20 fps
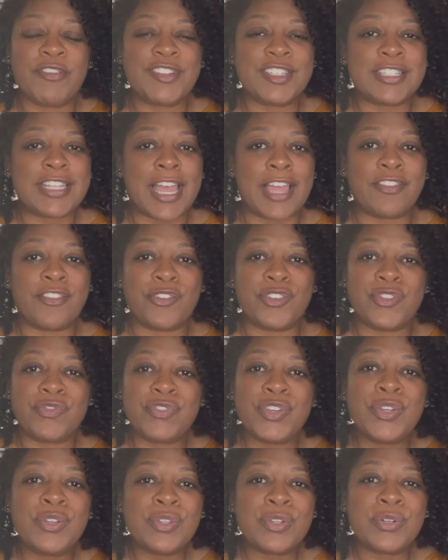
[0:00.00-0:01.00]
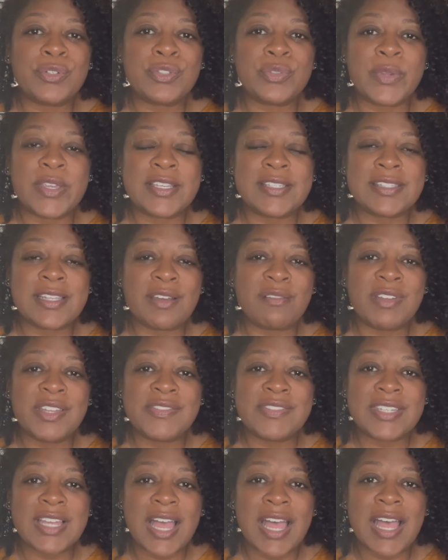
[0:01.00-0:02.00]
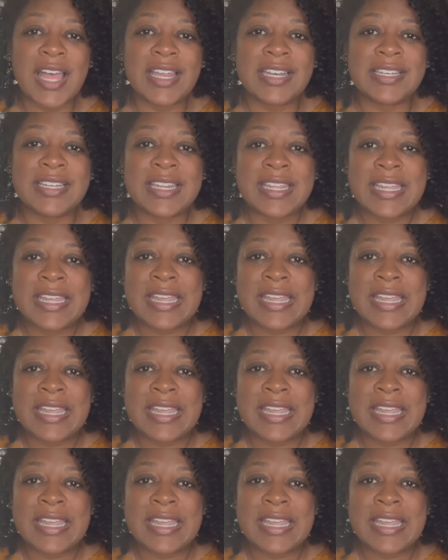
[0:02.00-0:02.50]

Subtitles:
just had those few little tweaks that we've done,